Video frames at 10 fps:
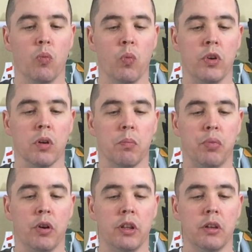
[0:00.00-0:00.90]
When you're
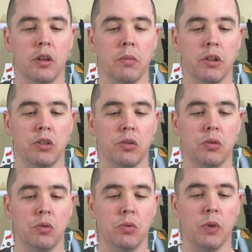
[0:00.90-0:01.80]
putting them
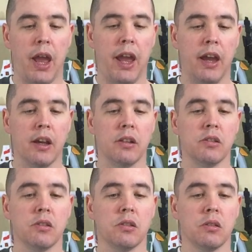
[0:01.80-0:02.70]
into
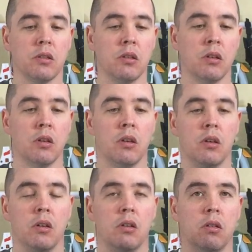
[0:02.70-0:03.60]
hands,
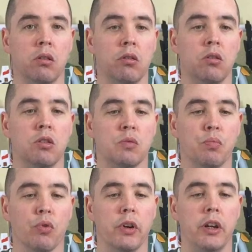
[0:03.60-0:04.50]
you
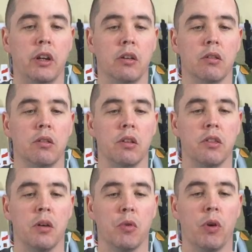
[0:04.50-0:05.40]
just bring the
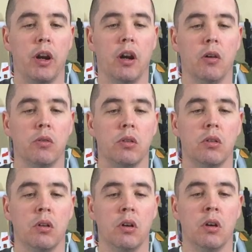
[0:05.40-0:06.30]
thumb around
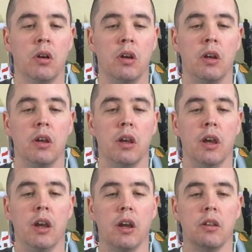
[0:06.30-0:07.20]

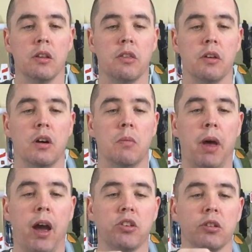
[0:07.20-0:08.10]
and the
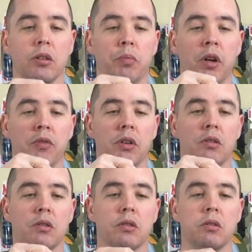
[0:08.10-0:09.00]
thumb actually
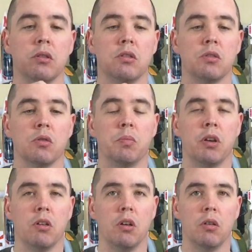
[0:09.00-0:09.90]
pivots. So
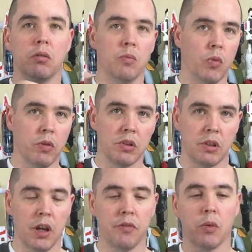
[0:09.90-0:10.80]
depending on whether
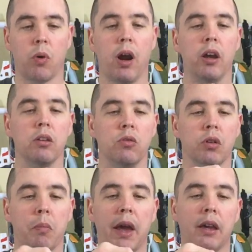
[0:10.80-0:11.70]
it's left or right, you
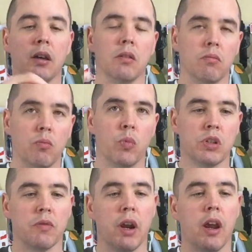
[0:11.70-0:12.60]
can make it
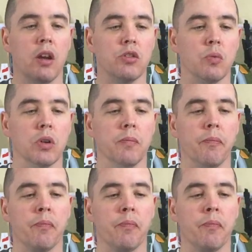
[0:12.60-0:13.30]
whichever hand you want.